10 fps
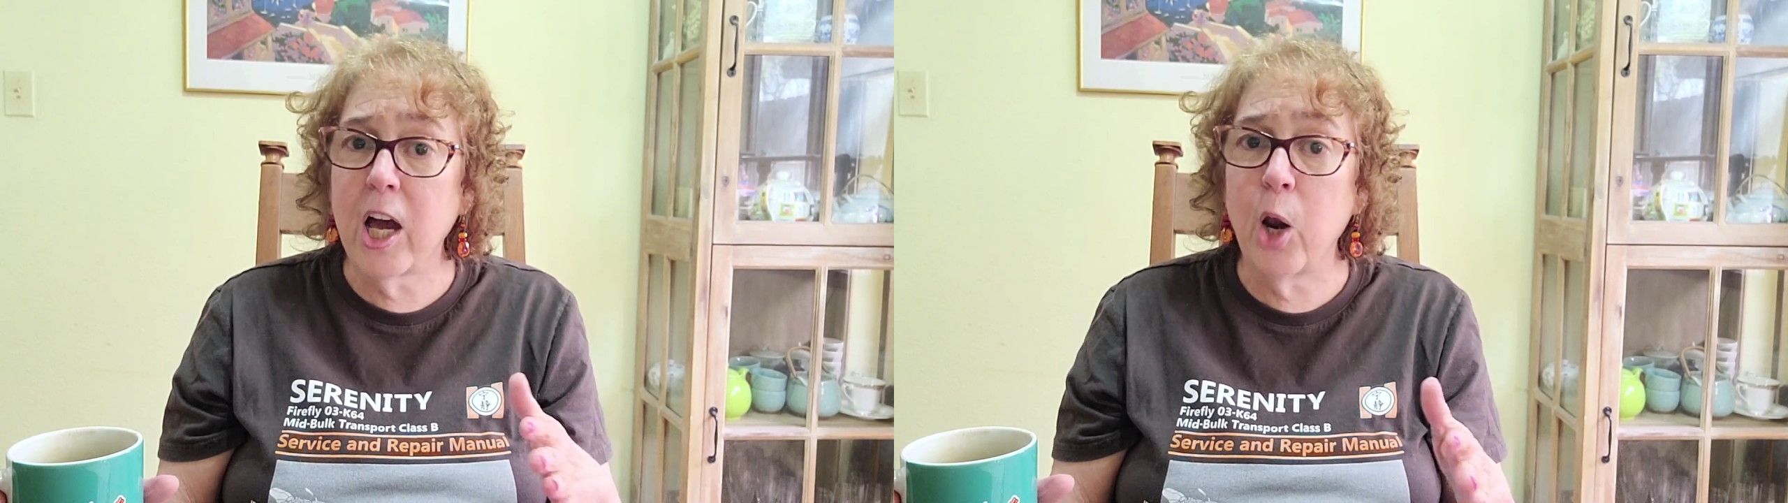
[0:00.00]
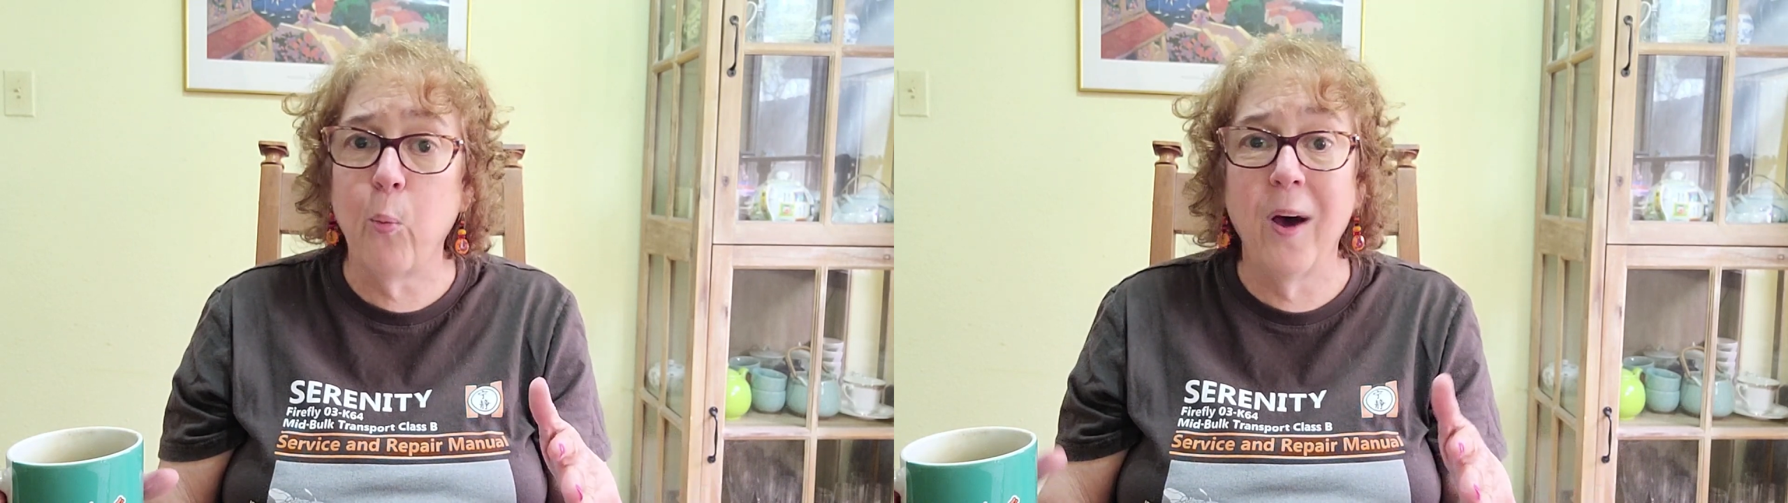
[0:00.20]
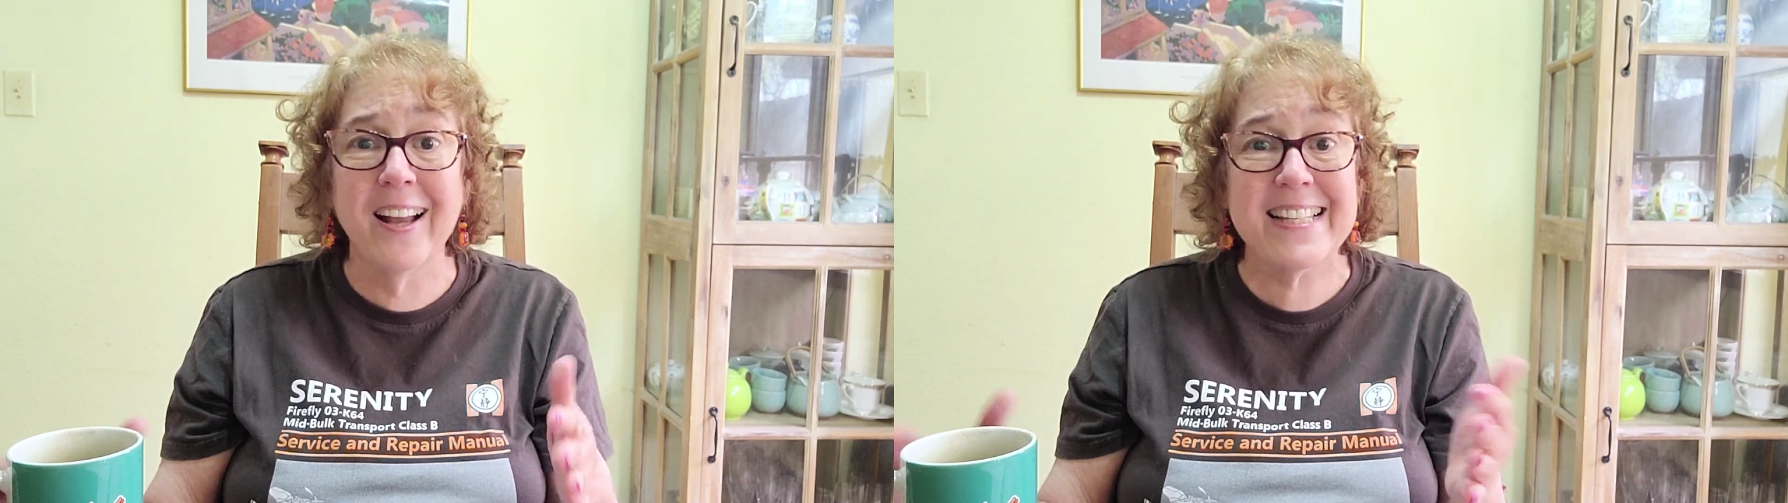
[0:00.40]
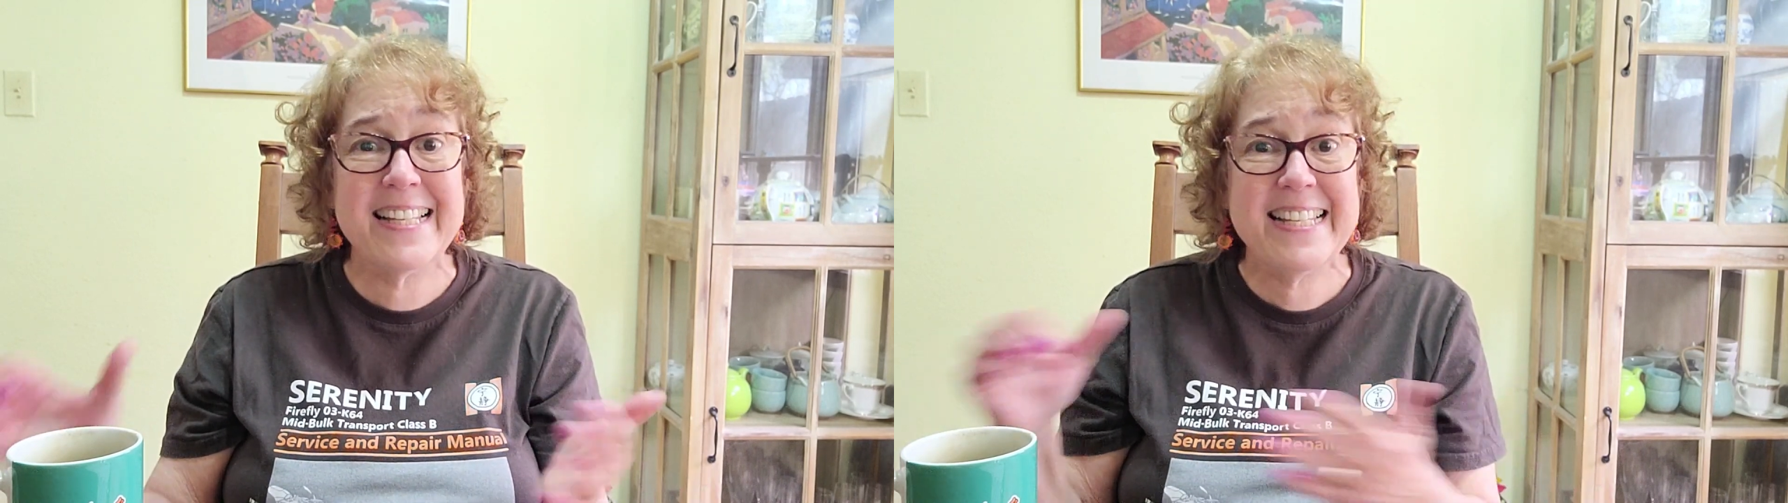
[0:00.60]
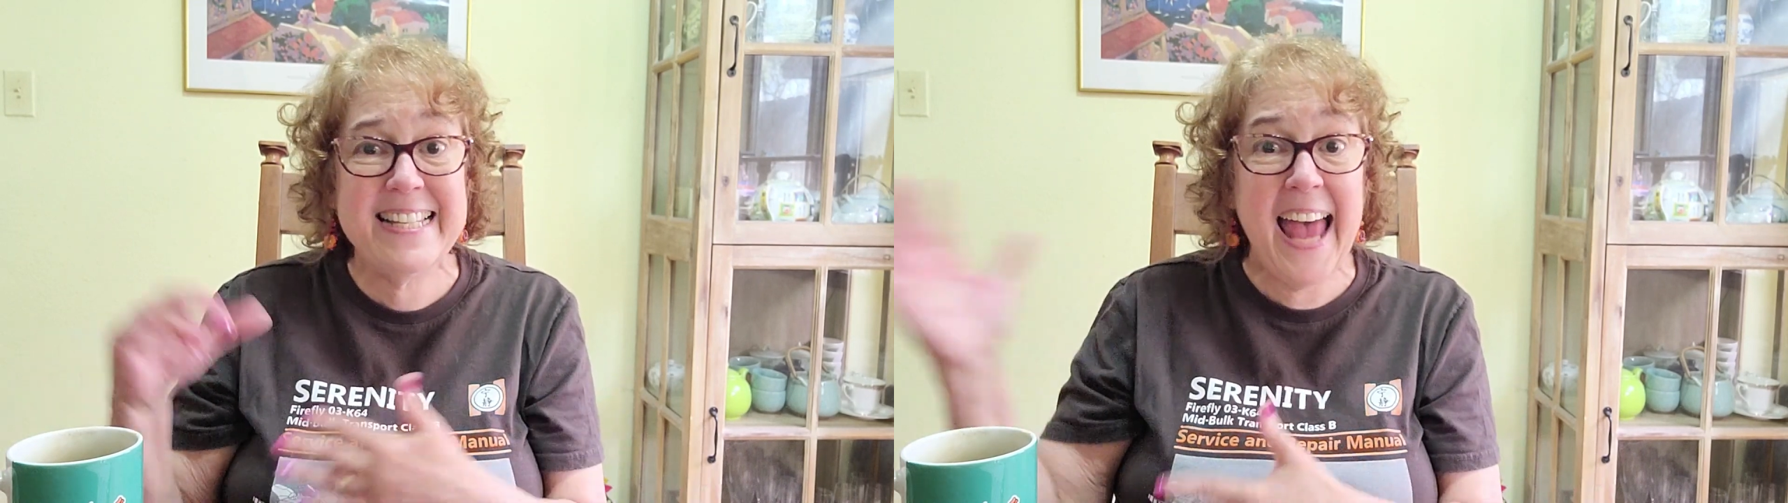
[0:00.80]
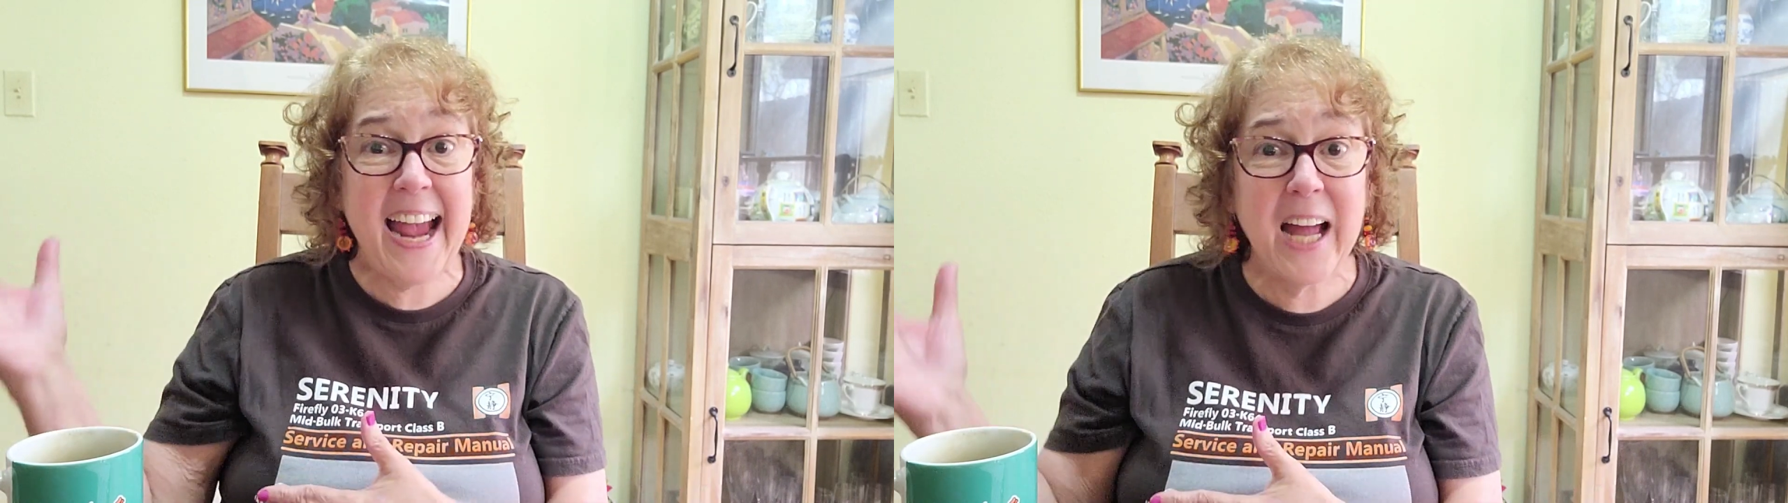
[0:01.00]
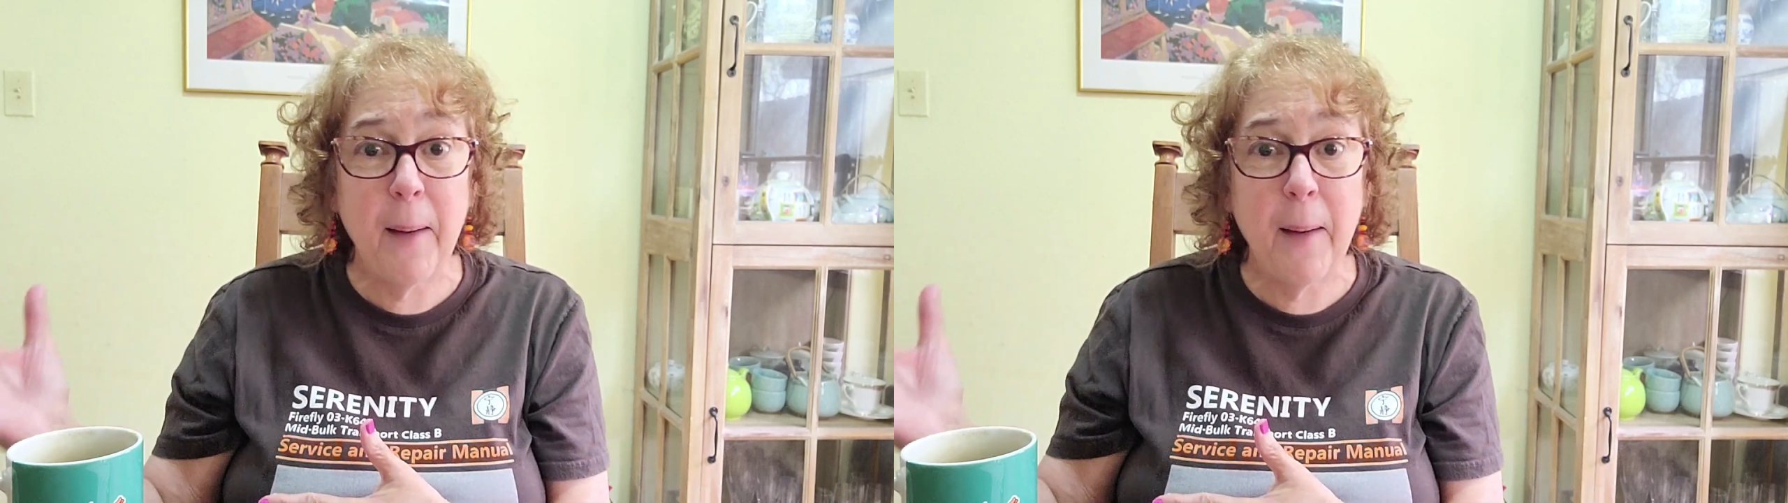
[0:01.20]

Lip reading: going to want to stack